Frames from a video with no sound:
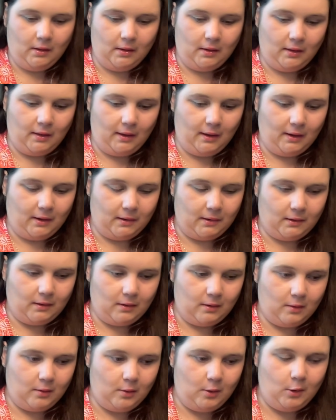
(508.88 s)

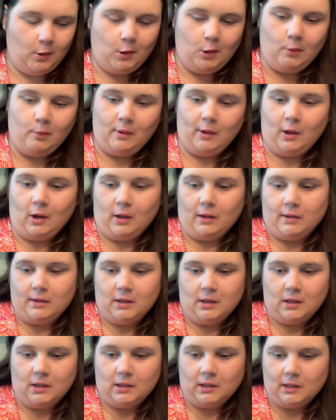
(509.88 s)
Then we got
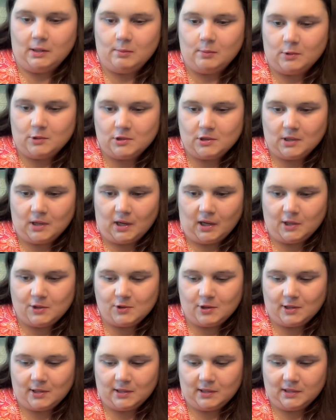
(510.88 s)
the Lean Mercier
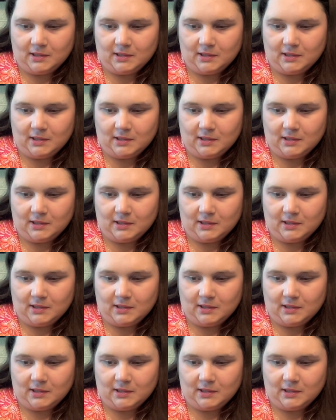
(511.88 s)
Hydrating